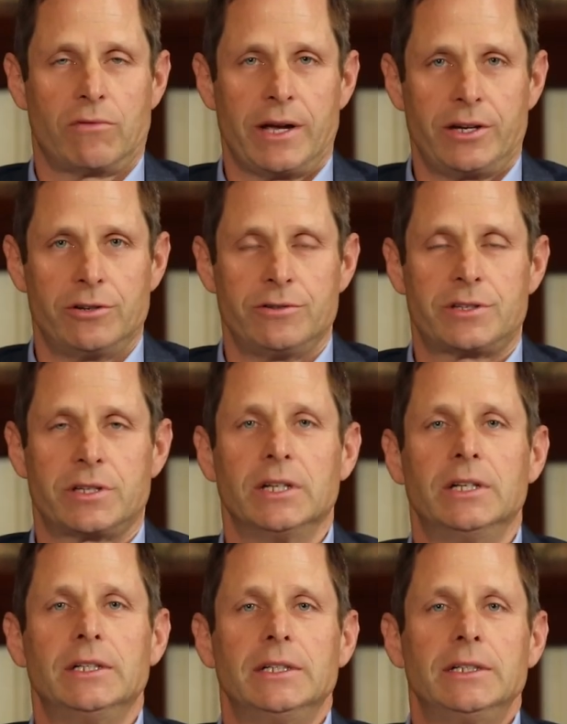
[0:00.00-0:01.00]
writers,
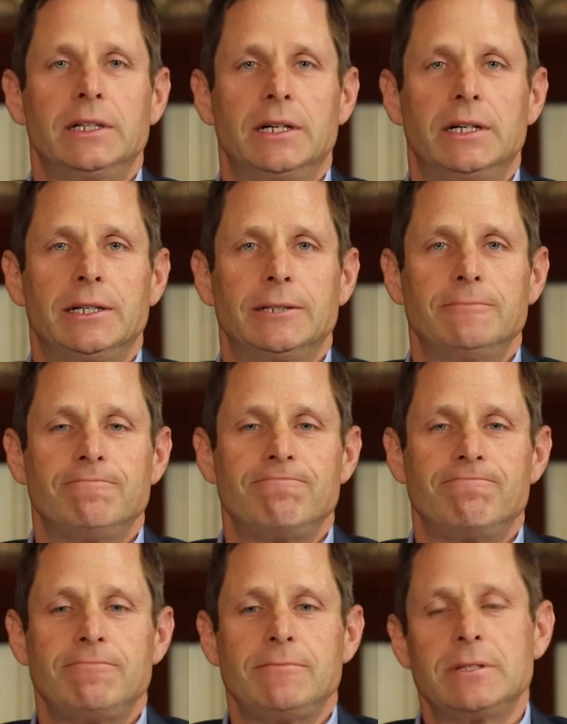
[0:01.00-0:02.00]
um,
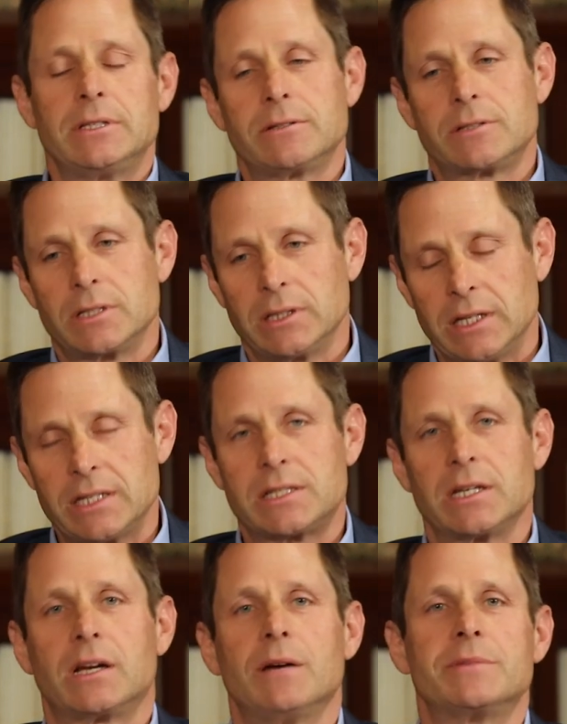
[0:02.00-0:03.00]
there's the list
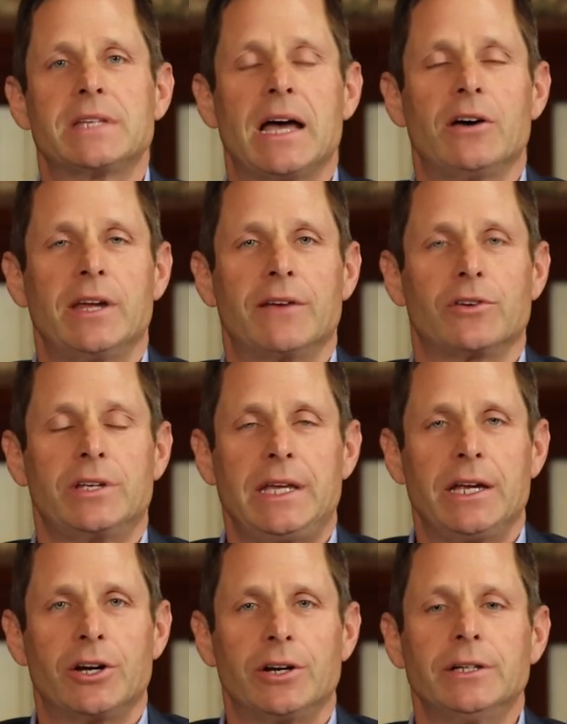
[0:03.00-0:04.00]
that comes out every
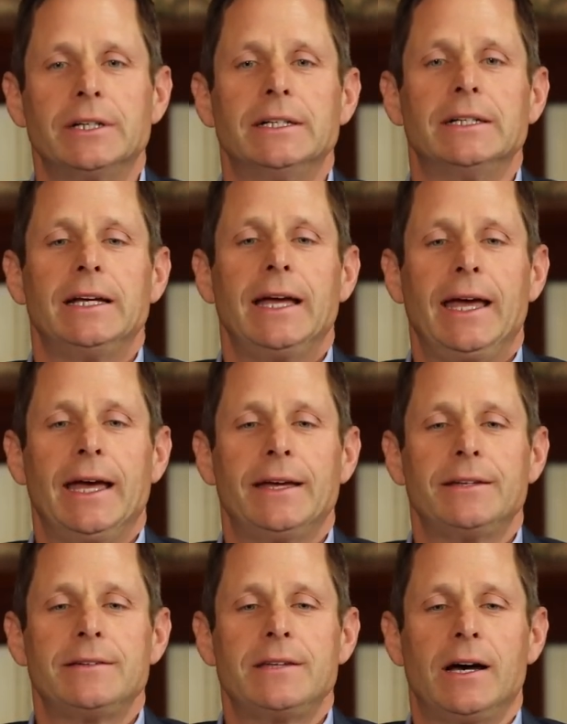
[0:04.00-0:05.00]
year.
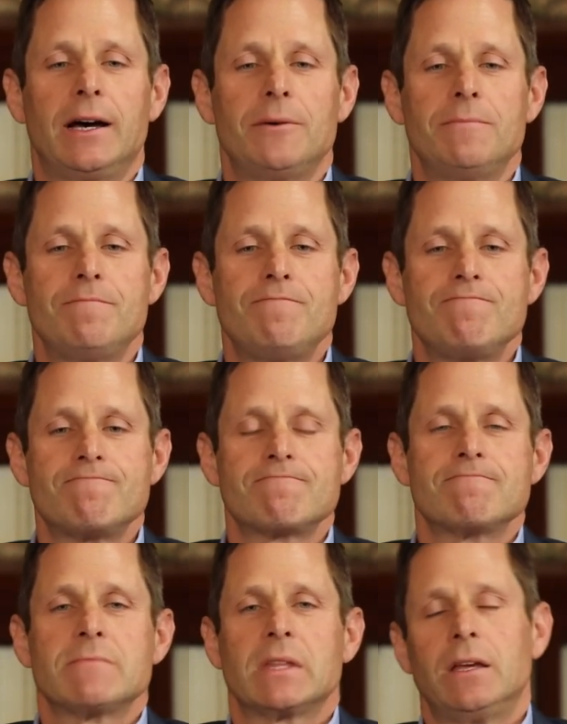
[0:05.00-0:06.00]
And um,
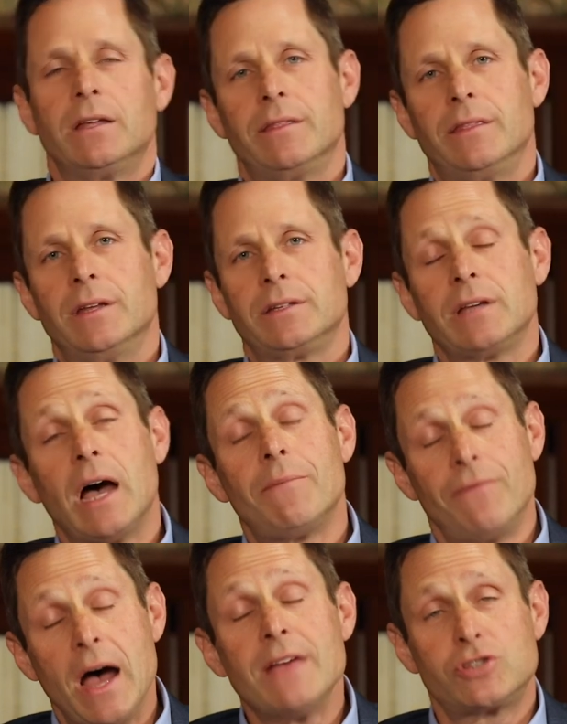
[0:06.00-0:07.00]
the
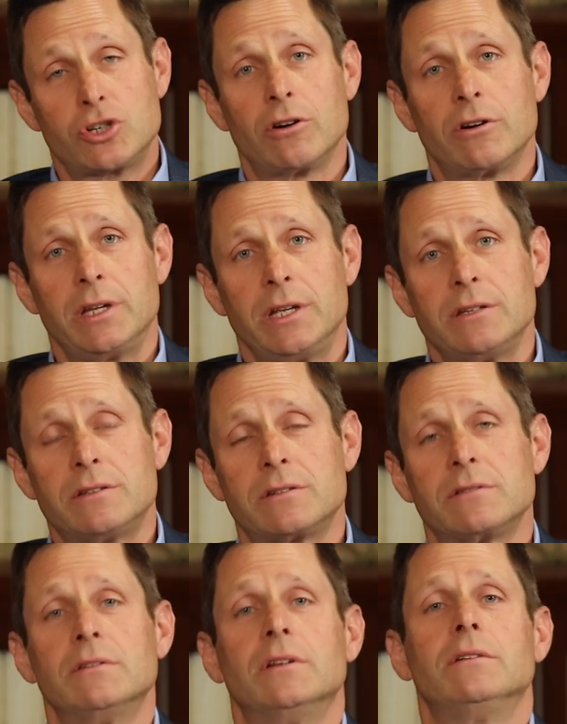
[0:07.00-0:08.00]
top five
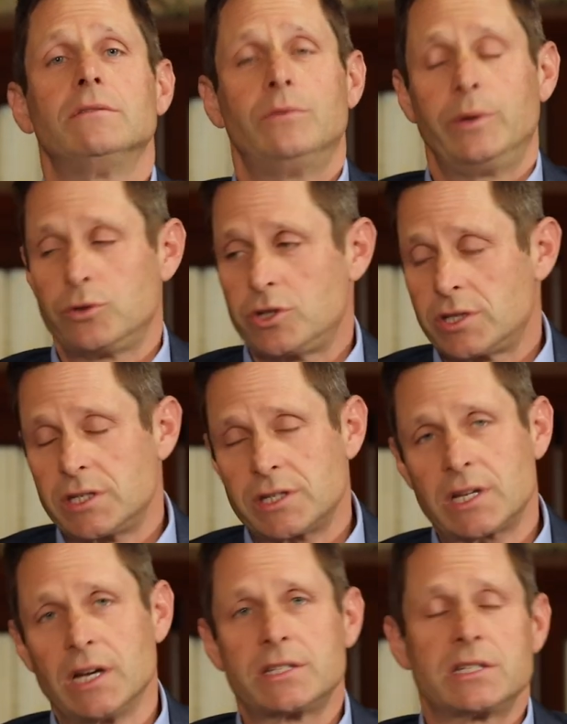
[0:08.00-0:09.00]
sureties, we were just
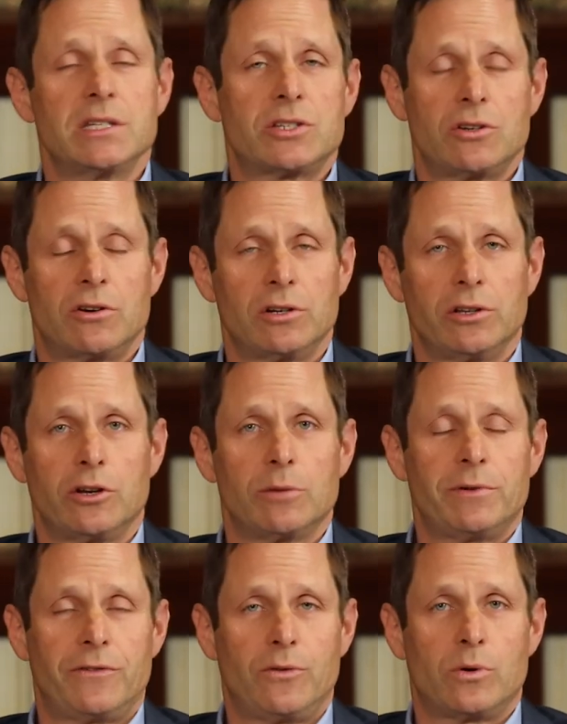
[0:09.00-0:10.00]
discussing this earlier
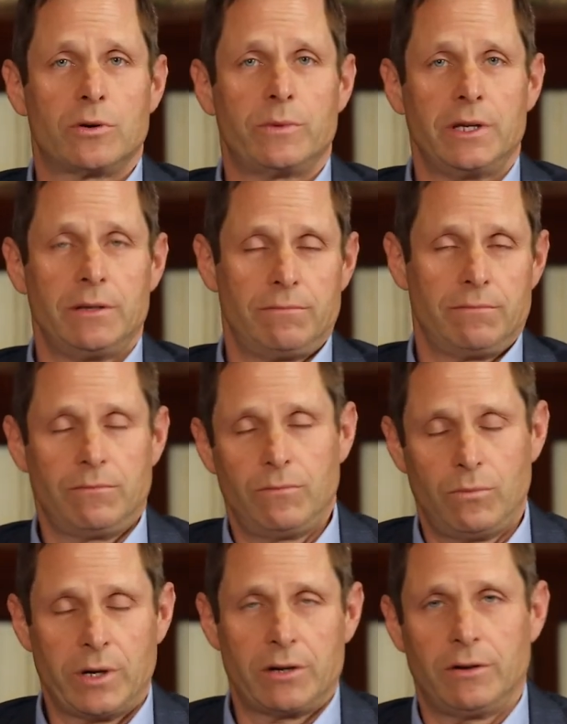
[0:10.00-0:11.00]
before we
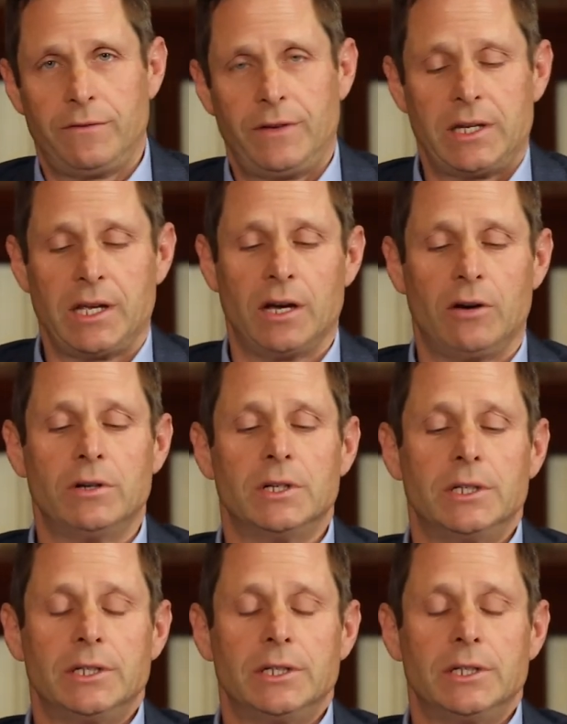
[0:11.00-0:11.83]
went on video,